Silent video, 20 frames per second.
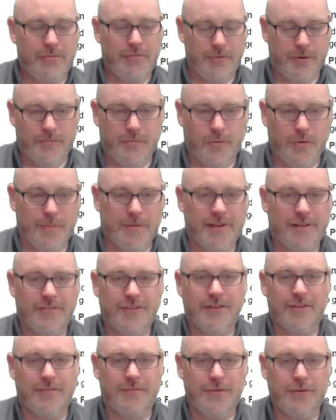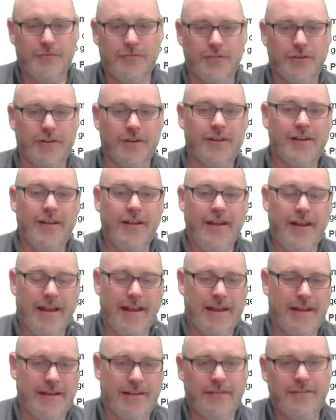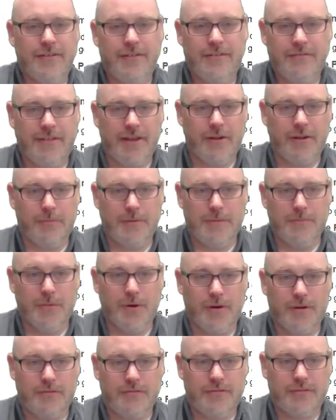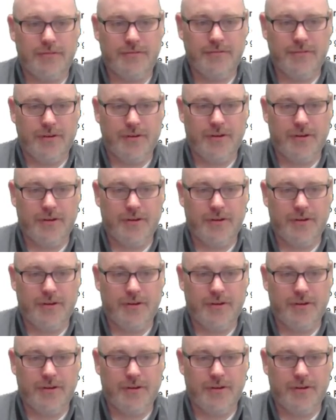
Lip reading: 3 or 4 minutes into the future, and that'll be merged.